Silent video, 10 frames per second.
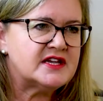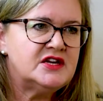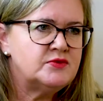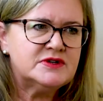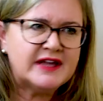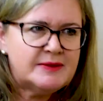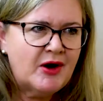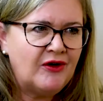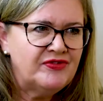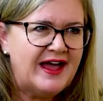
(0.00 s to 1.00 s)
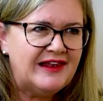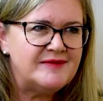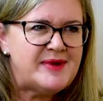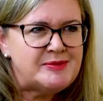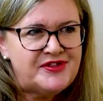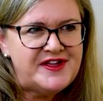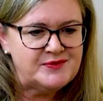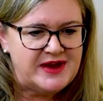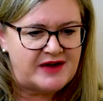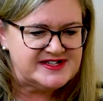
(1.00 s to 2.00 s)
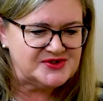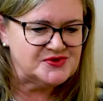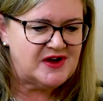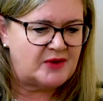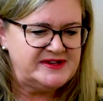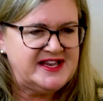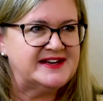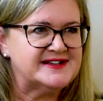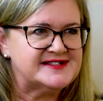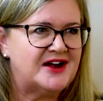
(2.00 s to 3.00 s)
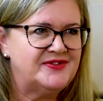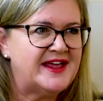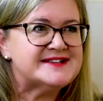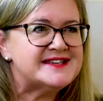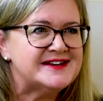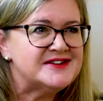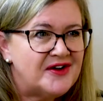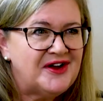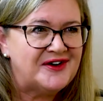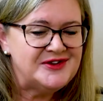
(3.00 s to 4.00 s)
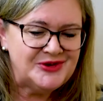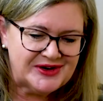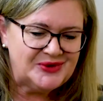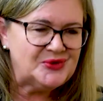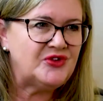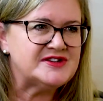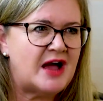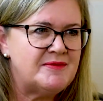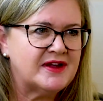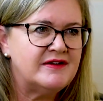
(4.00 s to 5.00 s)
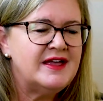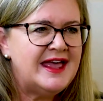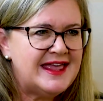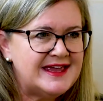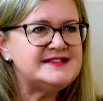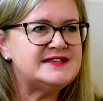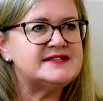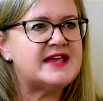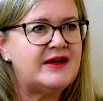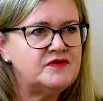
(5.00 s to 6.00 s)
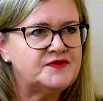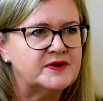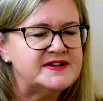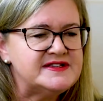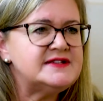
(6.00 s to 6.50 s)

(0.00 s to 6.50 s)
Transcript: you wouldn't keep it on there. Like, people think we have a scorecard, we set it in stone, then that's it. No, you look at it all the time and go, is this helpful? Is this